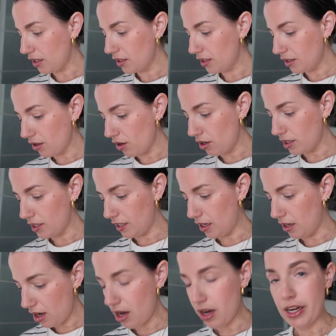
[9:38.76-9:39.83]

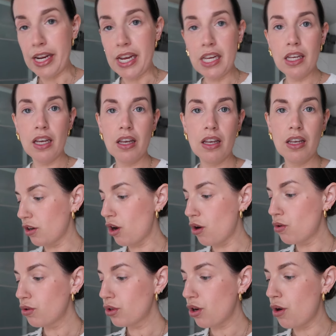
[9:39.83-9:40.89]
Anastasia Honey. The
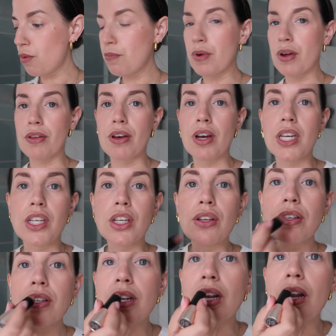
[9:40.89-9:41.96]
old combo that I
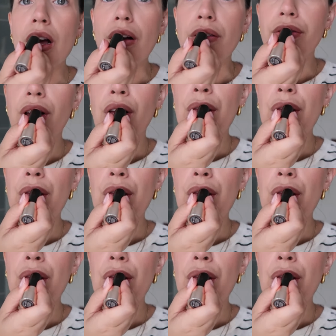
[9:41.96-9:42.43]
used to love.